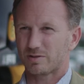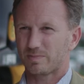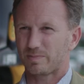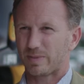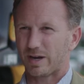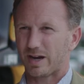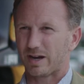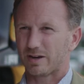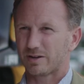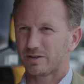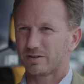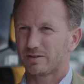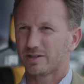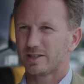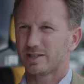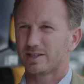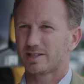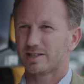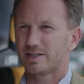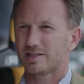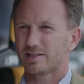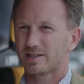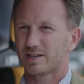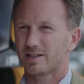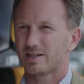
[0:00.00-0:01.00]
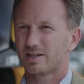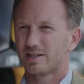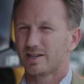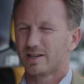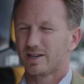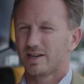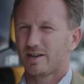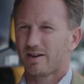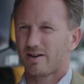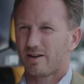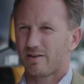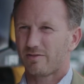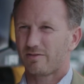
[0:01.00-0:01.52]
the power unit is a
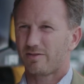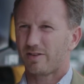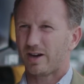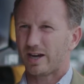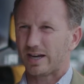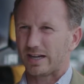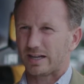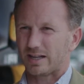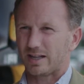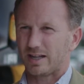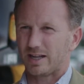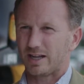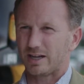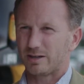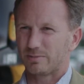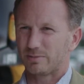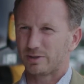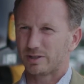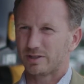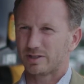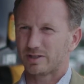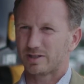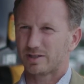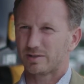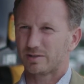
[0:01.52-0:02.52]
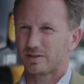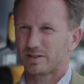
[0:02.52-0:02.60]
vital element,